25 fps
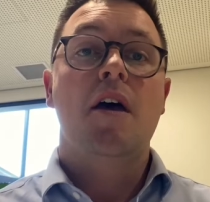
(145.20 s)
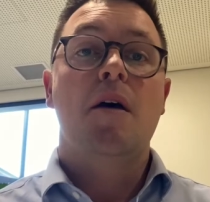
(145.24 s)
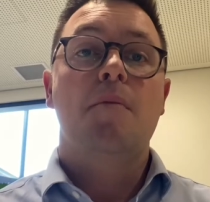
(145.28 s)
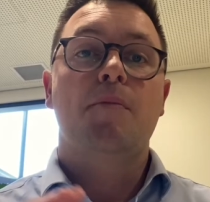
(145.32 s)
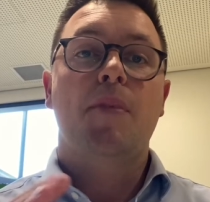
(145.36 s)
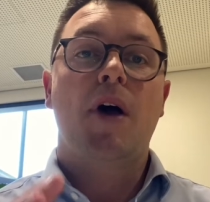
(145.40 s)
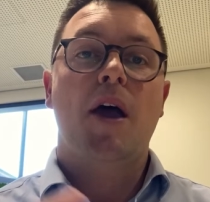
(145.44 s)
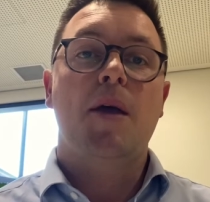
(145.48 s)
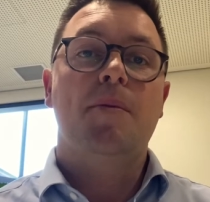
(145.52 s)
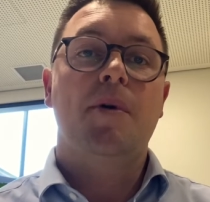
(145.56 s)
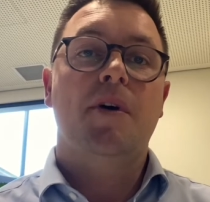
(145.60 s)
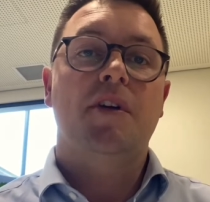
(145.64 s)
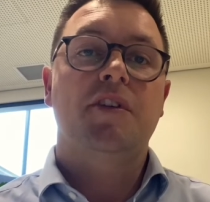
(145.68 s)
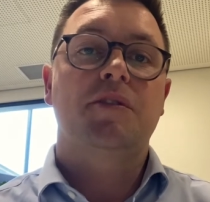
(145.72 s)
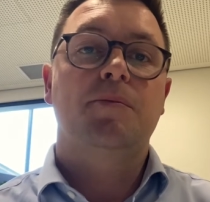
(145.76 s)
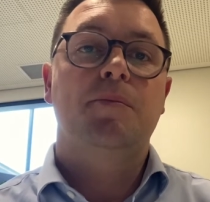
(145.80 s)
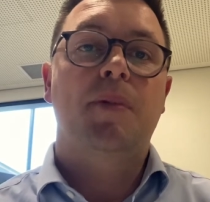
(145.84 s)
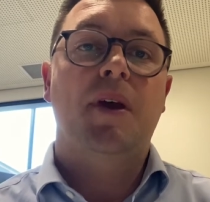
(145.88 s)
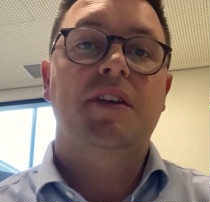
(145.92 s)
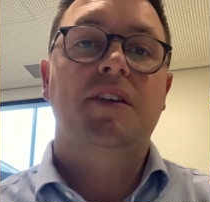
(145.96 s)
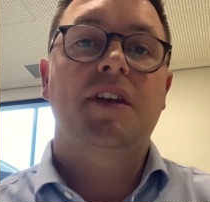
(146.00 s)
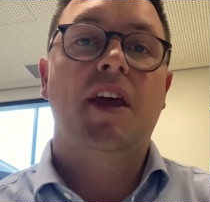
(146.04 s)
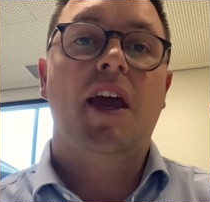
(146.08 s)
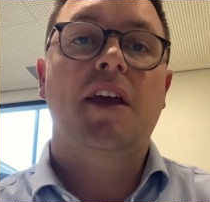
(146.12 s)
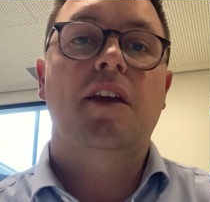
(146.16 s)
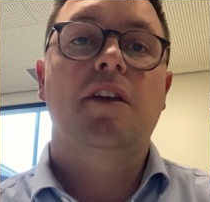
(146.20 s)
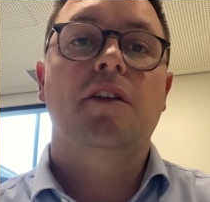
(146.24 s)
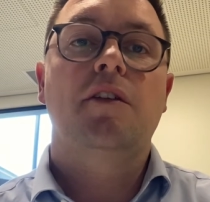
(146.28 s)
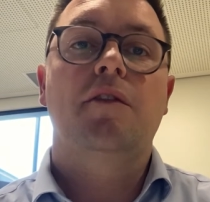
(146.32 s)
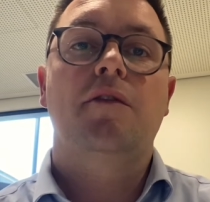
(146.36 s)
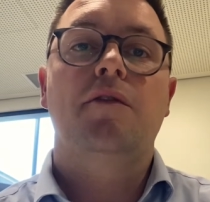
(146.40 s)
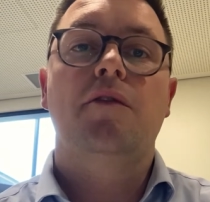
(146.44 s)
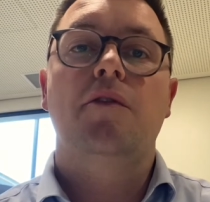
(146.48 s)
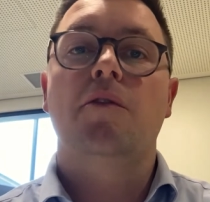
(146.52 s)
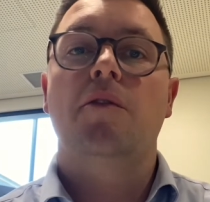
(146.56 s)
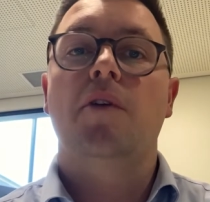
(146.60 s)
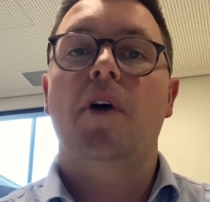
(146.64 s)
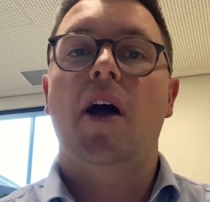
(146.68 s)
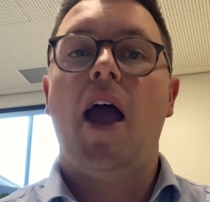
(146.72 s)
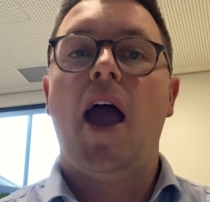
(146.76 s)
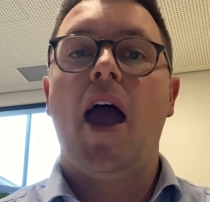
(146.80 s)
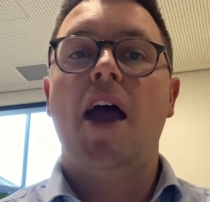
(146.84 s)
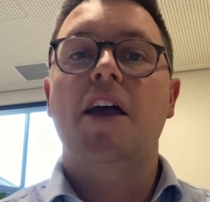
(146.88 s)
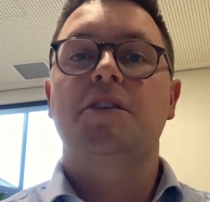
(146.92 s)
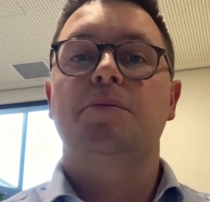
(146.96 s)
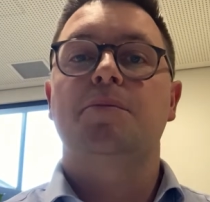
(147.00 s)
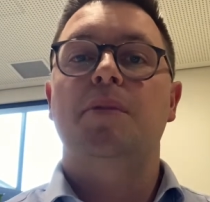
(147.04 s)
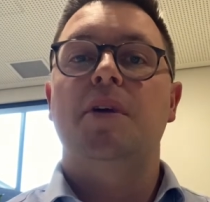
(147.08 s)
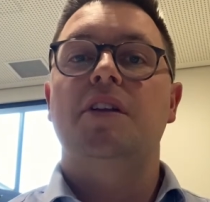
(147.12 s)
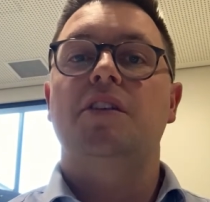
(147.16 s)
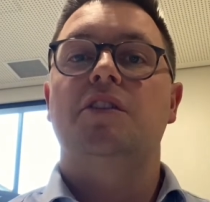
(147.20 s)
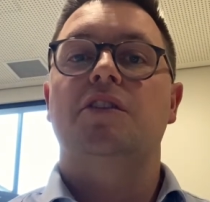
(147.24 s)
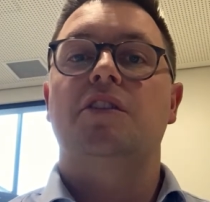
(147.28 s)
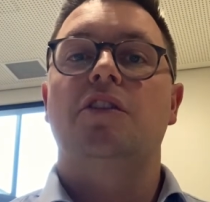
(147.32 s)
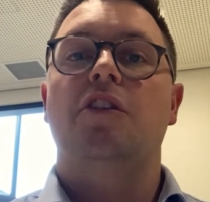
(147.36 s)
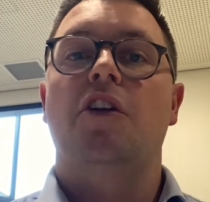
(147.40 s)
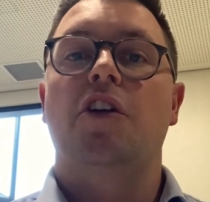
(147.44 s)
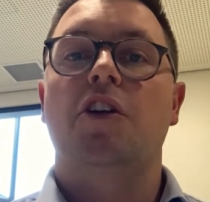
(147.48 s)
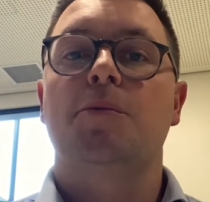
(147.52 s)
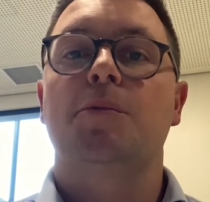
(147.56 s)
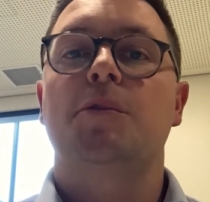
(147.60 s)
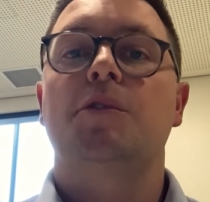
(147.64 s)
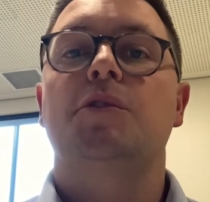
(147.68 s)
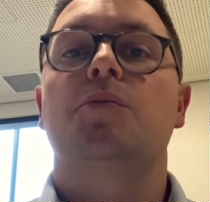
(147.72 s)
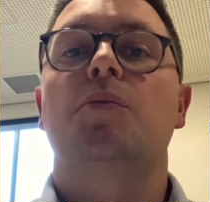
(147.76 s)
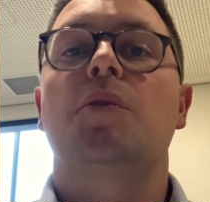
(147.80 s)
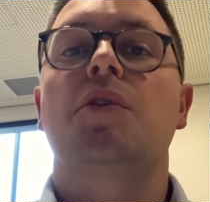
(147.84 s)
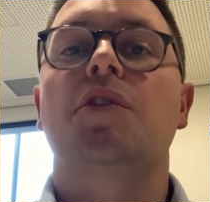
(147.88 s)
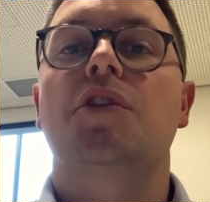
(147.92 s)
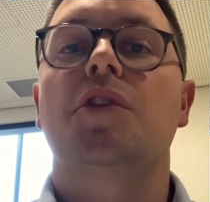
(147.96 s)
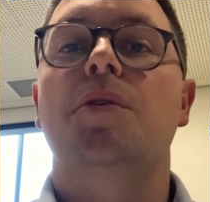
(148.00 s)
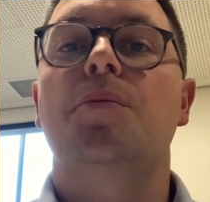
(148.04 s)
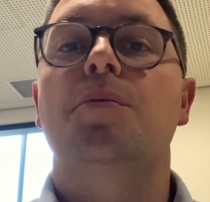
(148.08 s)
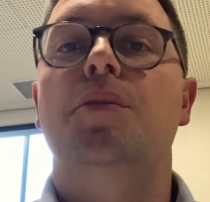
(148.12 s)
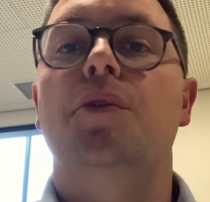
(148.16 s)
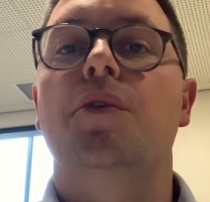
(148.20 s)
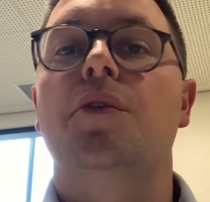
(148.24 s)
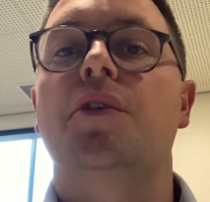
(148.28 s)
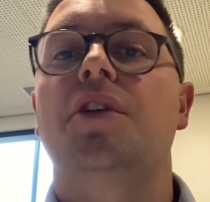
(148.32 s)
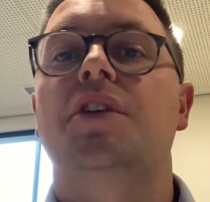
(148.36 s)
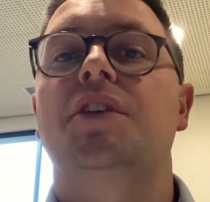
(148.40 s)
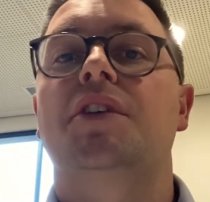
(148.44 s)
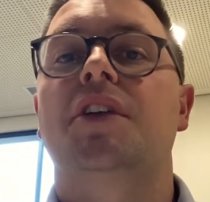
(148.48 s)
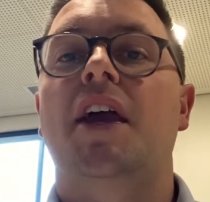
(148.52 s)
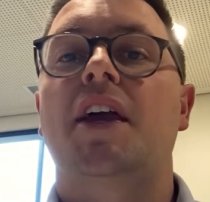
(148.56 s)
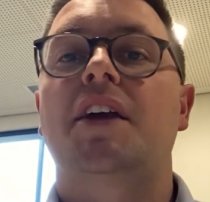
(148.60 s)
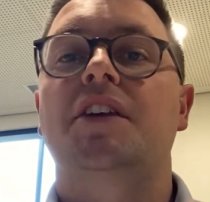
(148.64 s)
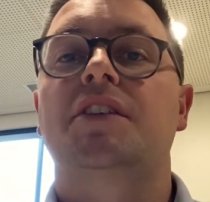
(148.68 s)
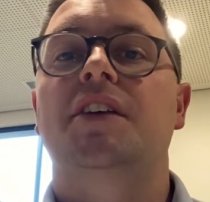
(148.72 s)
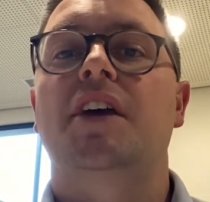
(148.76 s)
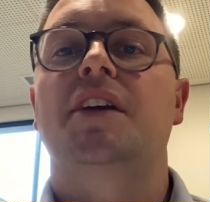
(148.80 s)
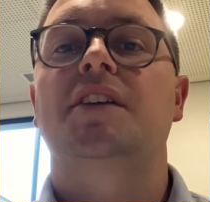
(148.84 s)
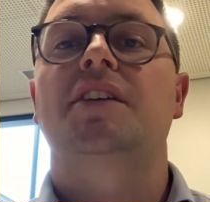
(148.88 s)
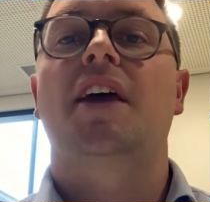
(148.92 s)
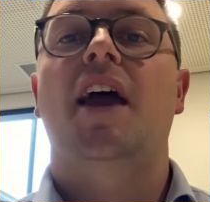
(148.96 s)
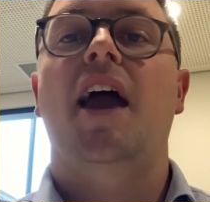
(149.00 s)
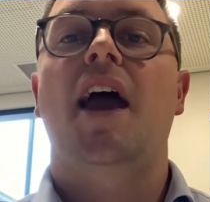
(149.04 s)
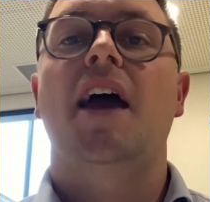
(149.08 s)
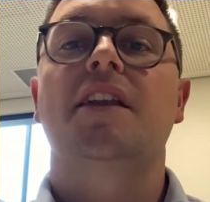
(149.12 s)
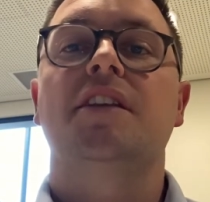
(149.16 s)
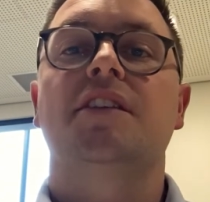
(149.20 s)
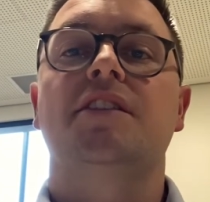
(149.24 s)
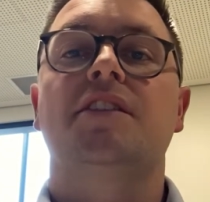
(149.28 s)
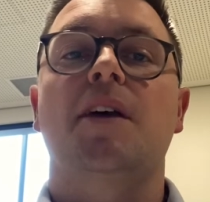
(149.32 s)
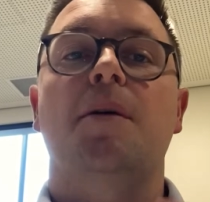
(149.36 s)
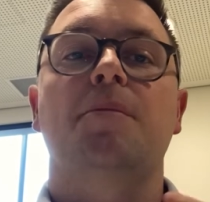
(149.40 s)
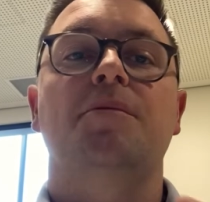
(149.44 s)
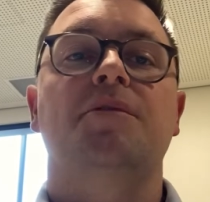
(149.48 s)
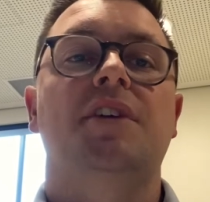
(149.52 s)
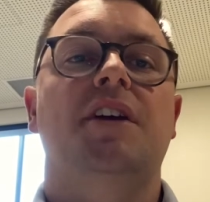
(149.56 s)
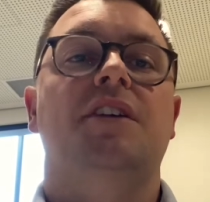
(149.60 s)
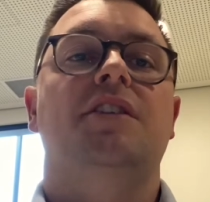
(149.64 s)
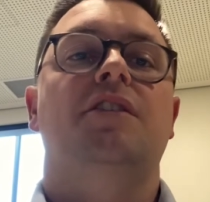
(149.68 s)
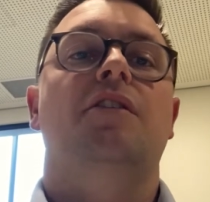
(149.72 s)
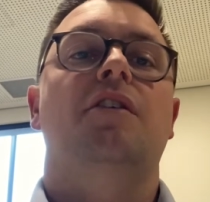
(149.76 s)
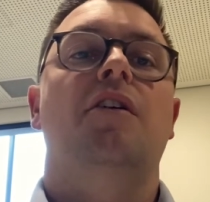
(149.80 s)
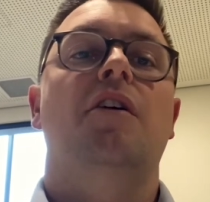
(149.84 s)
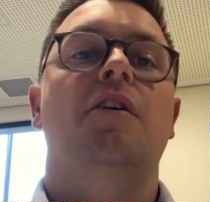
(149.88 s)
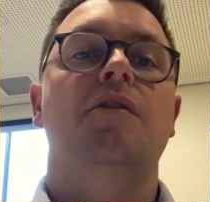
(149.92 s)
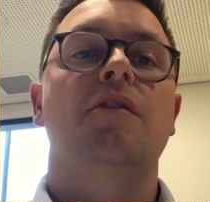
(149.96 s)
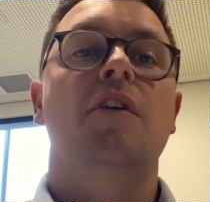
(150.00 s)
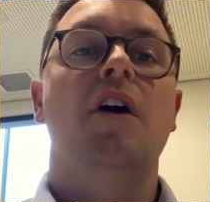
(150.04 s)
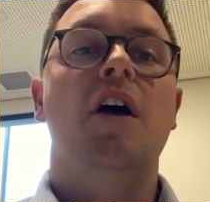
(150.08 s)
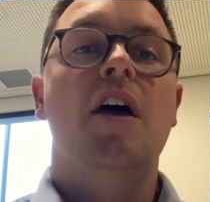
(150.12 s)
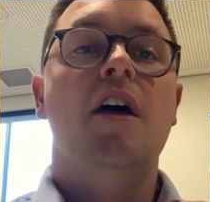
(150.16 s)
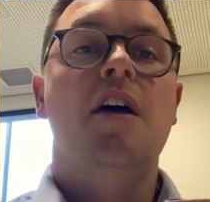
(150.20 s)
PayPal's spectacular fall has been synonymous with the broader tech sector and subsector of